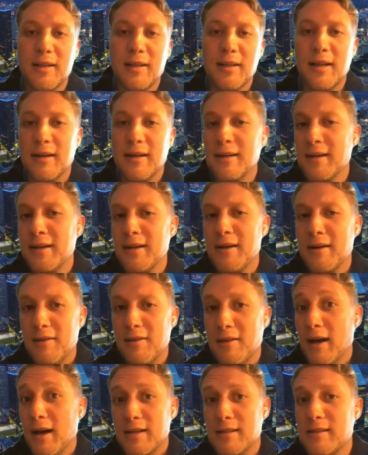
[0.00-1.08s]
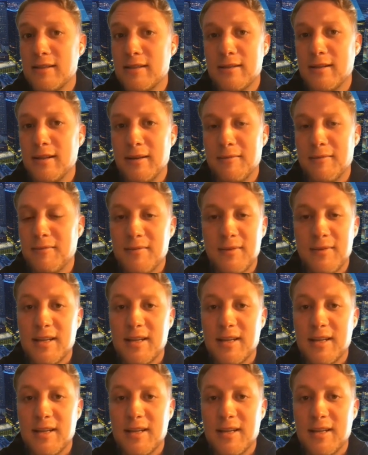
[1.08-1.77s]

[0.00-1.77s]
And then thus the